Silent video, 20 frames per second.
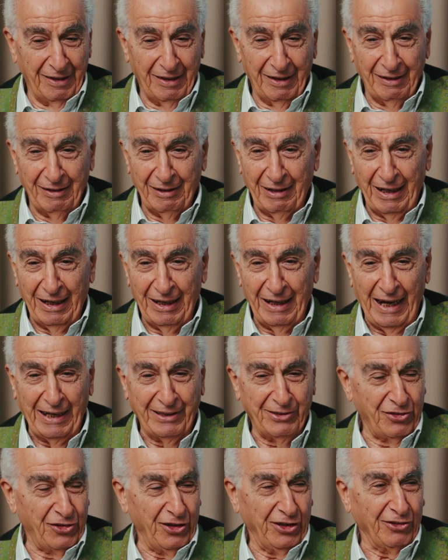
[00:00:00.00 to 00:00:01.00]
I
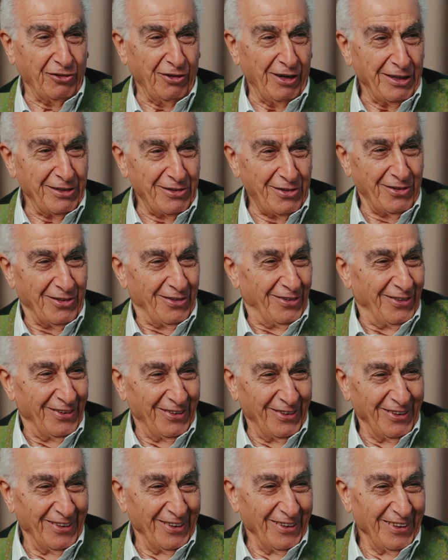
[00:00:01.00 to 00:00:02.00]
like secrets.
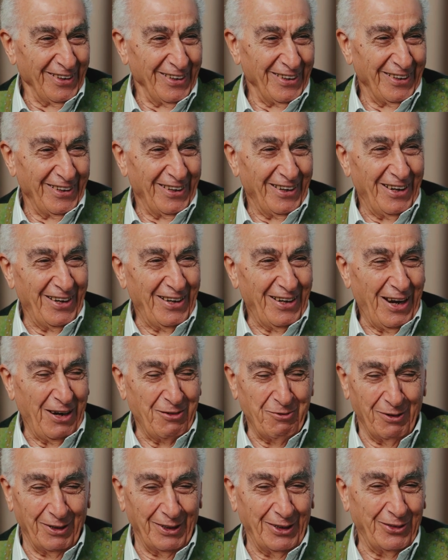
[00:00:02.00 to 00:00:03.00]
And
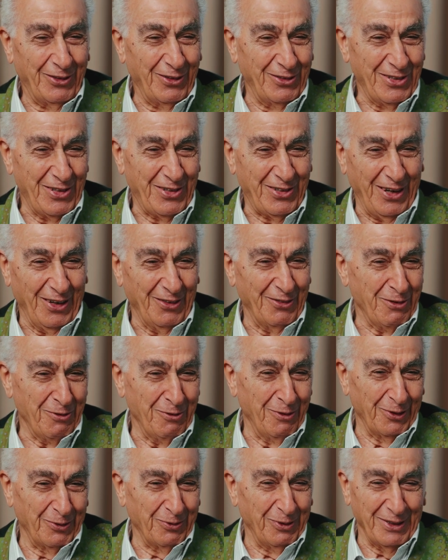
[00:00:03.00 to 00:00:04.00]
I wanted to
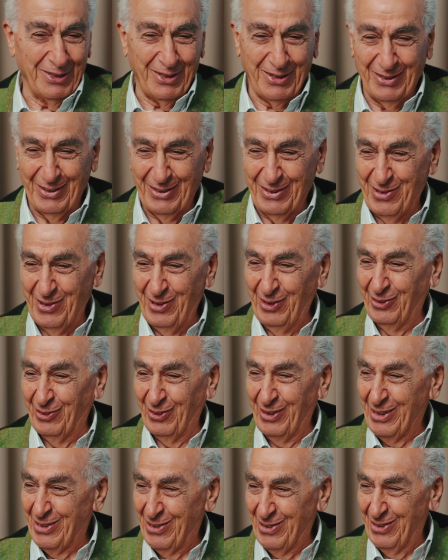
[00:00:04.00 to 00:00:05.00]
discover what was the
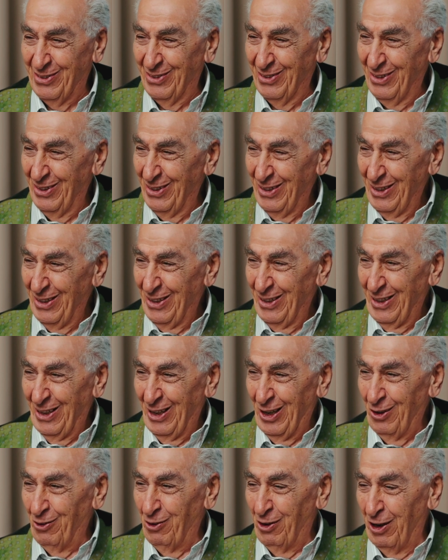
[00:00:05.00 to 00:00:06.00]
secrets
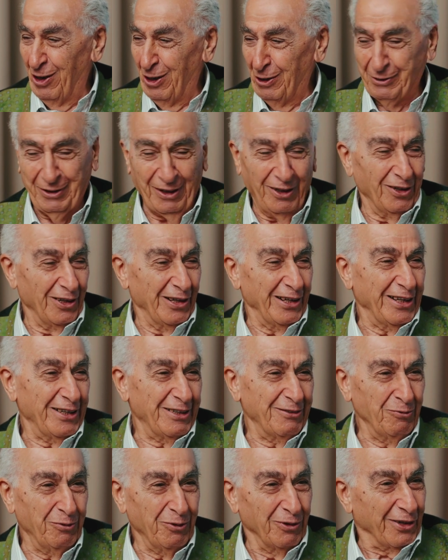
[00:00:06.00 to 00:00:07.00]
of how the
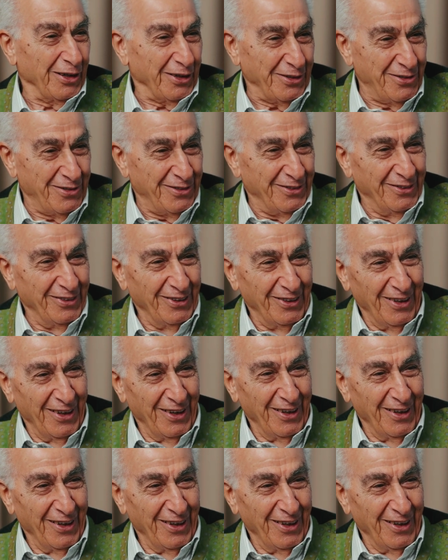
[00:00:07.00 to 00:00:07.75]
heart works.